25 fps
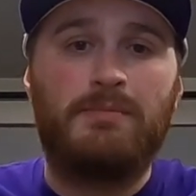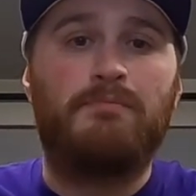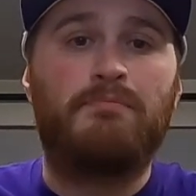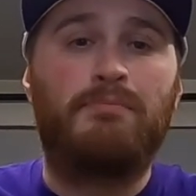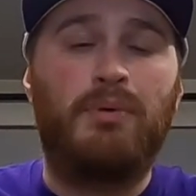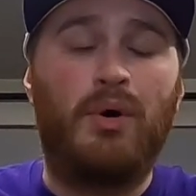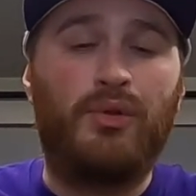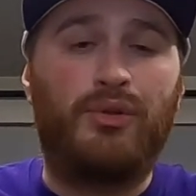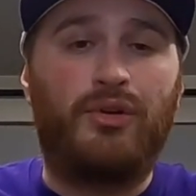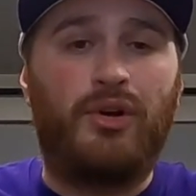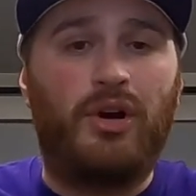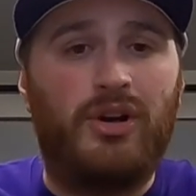
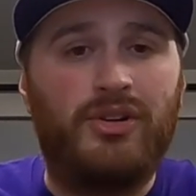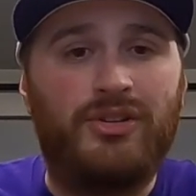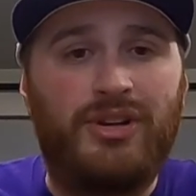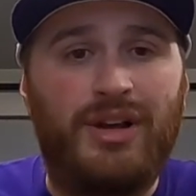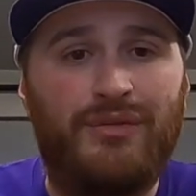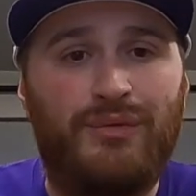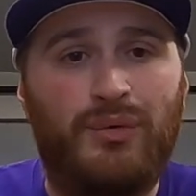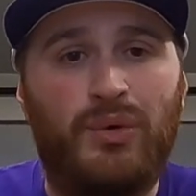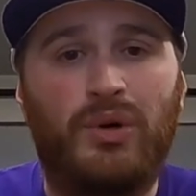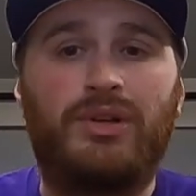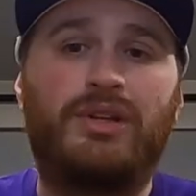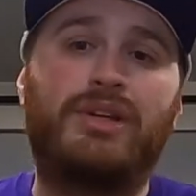Both cars
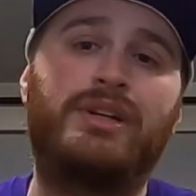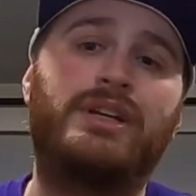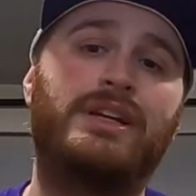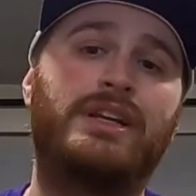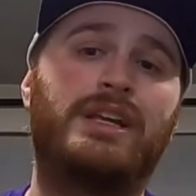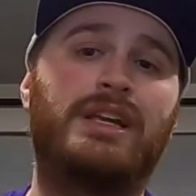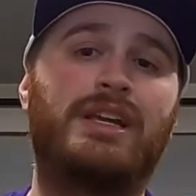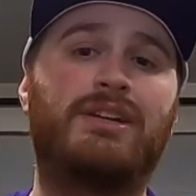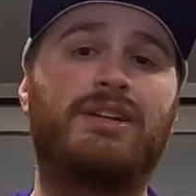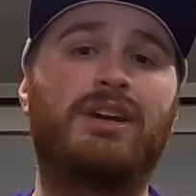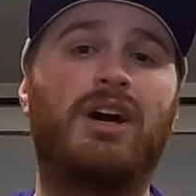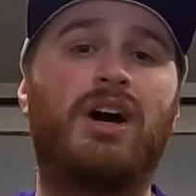have work that need to
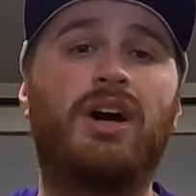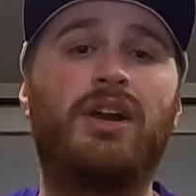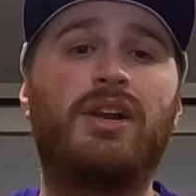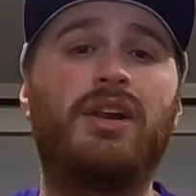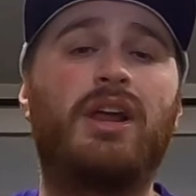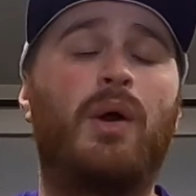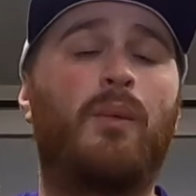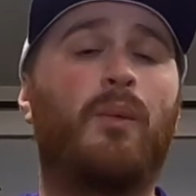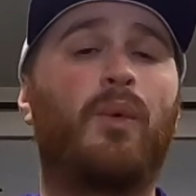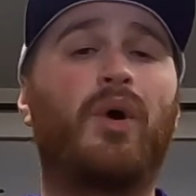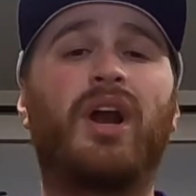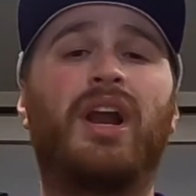get done,
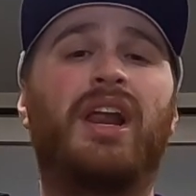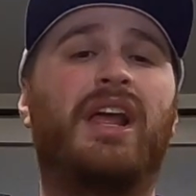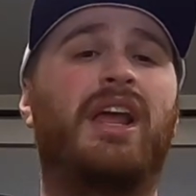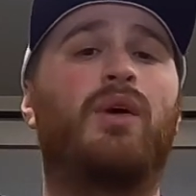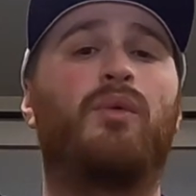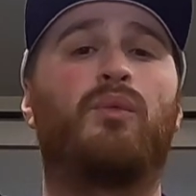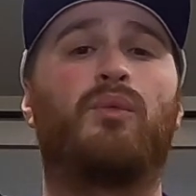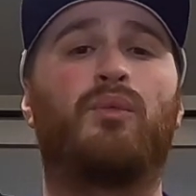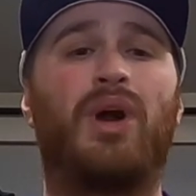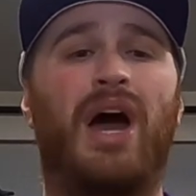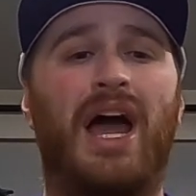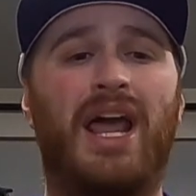and we're gonna
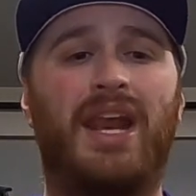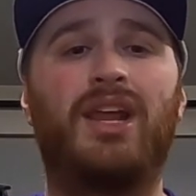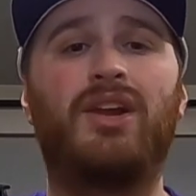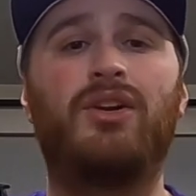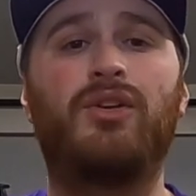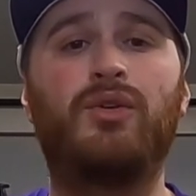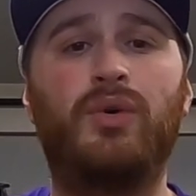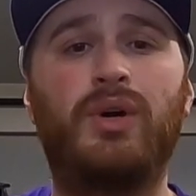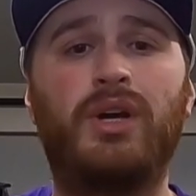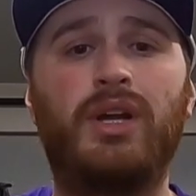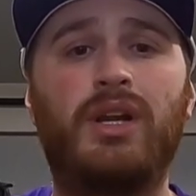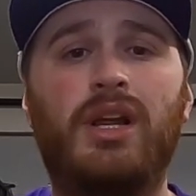get right
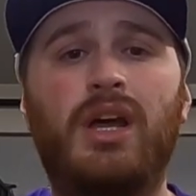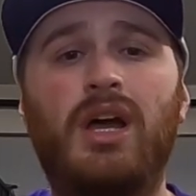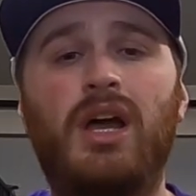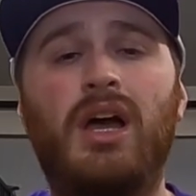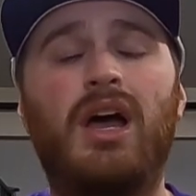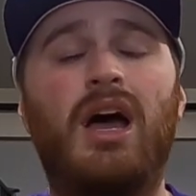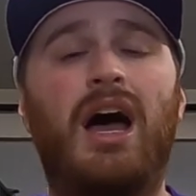into it.